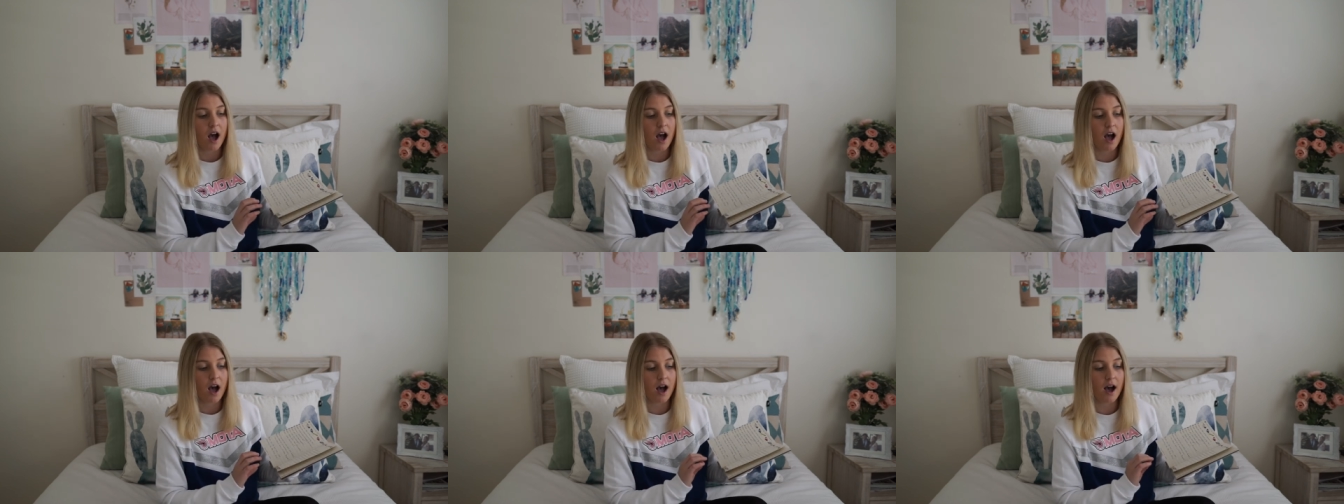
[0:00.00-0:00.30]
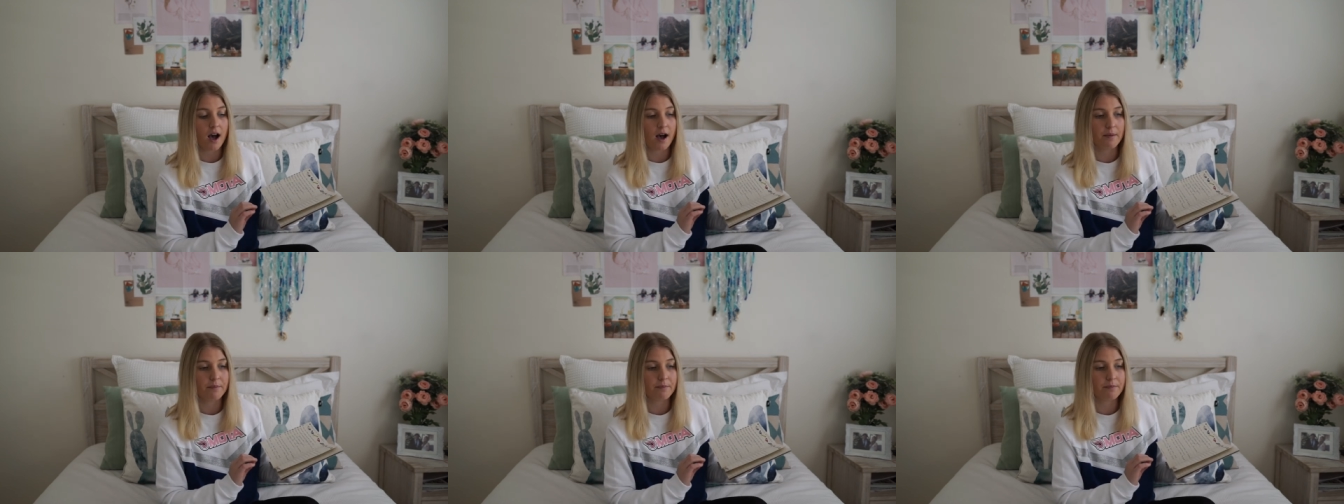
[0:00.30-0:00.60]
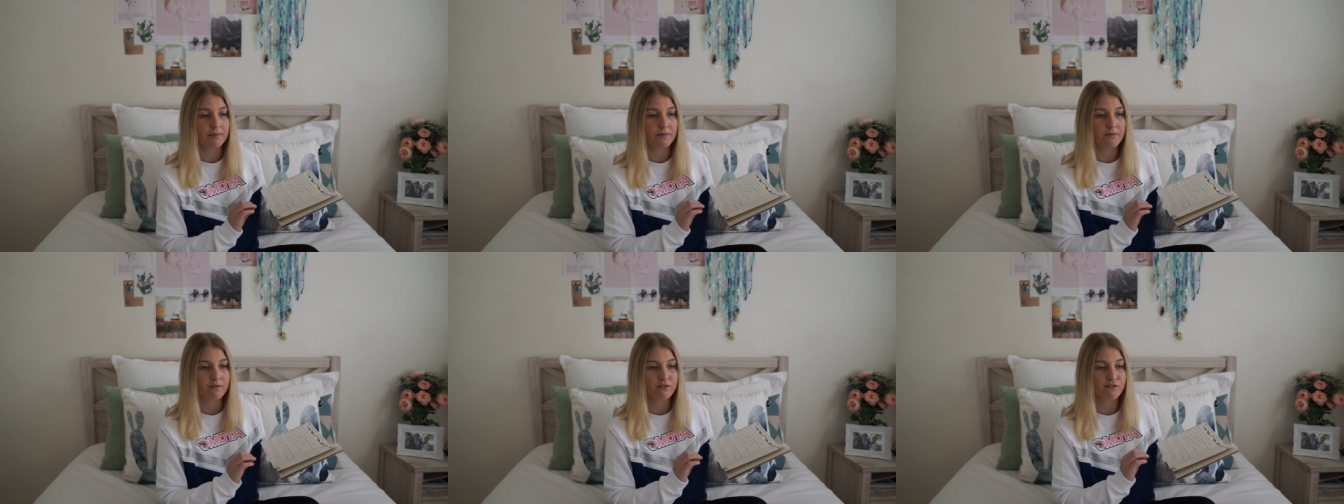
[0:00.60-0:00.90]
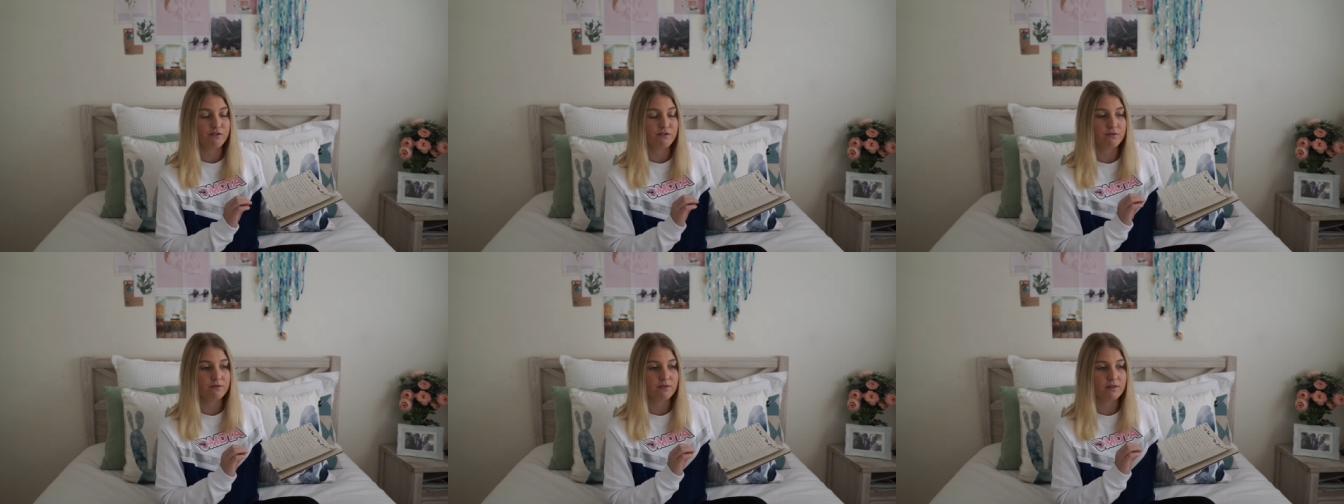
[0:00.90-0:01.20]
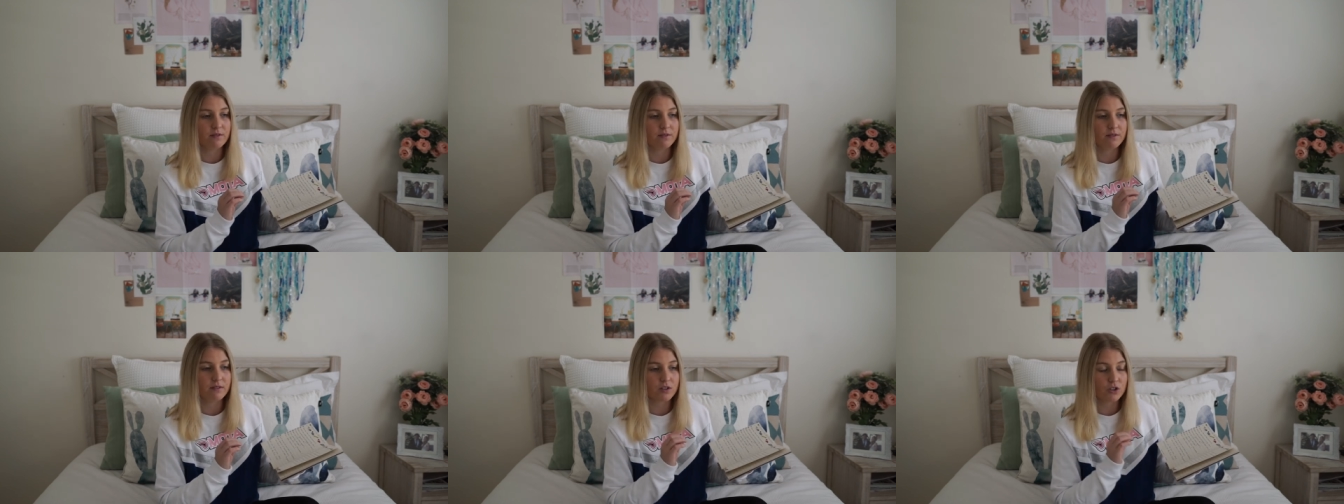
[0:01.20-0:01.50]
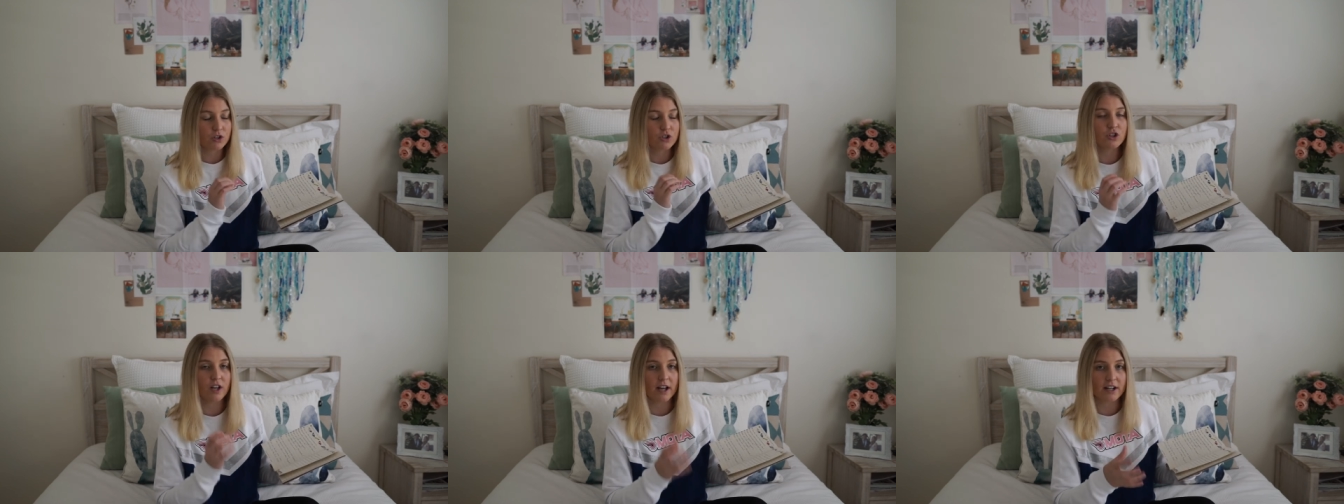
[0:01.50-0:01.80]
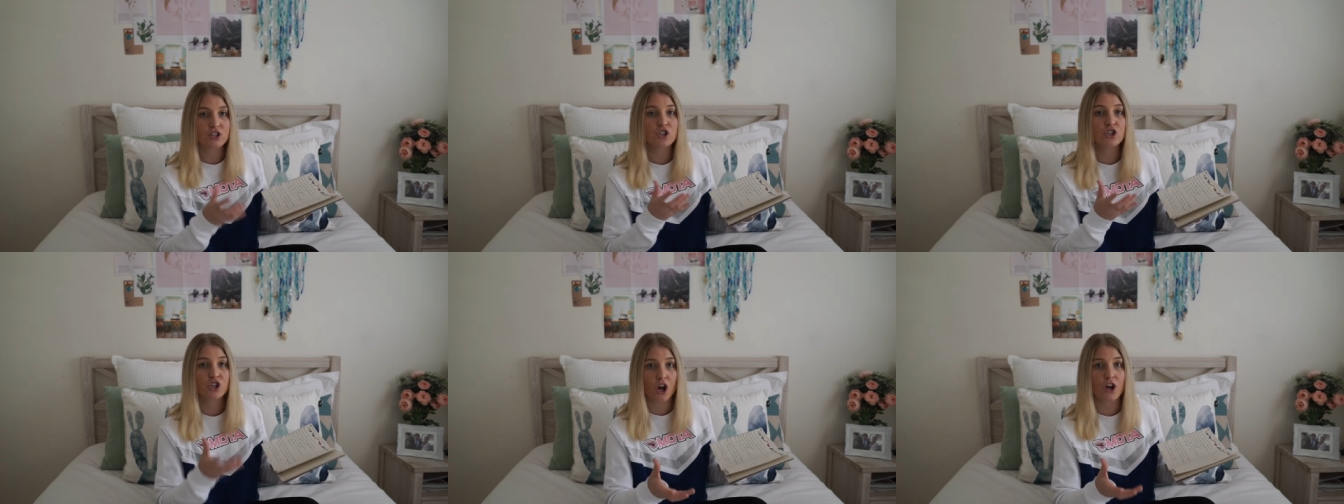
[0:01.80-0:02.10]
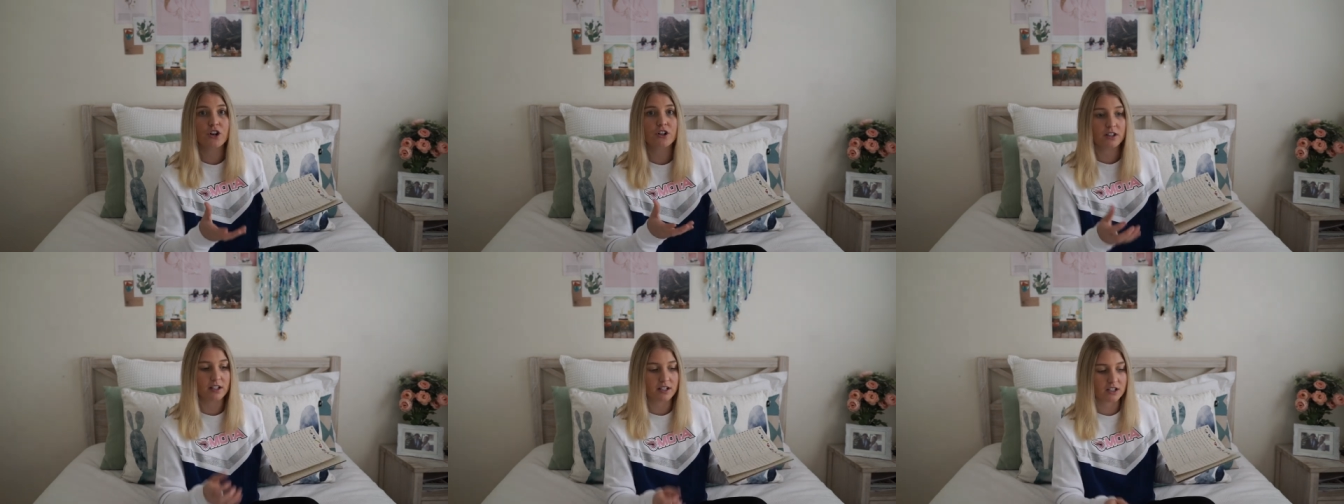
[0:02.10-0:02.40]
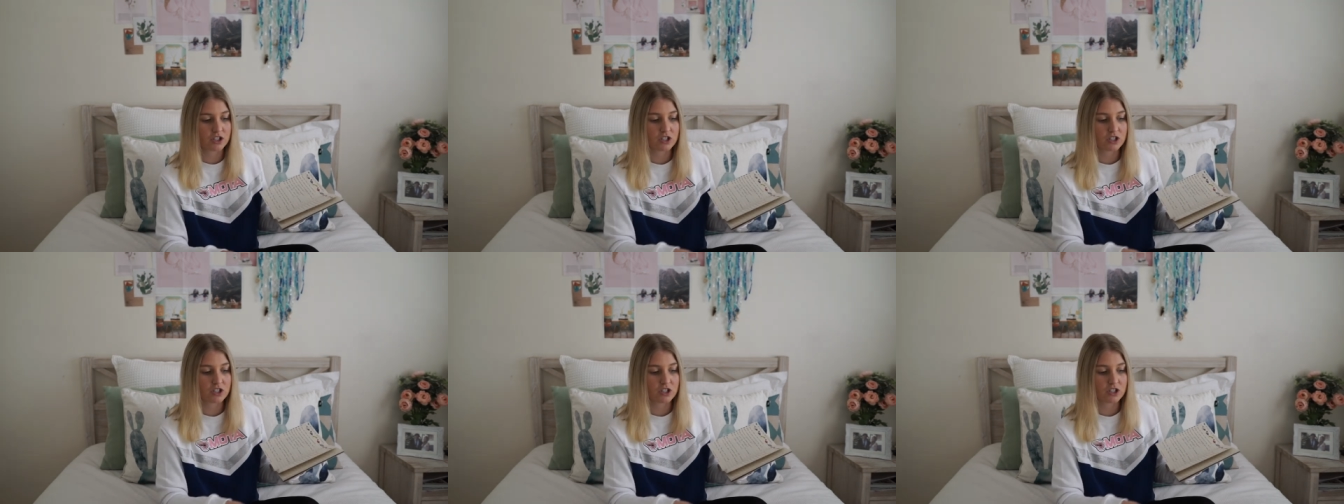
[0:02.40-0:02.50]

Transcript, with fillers: um, like journaling,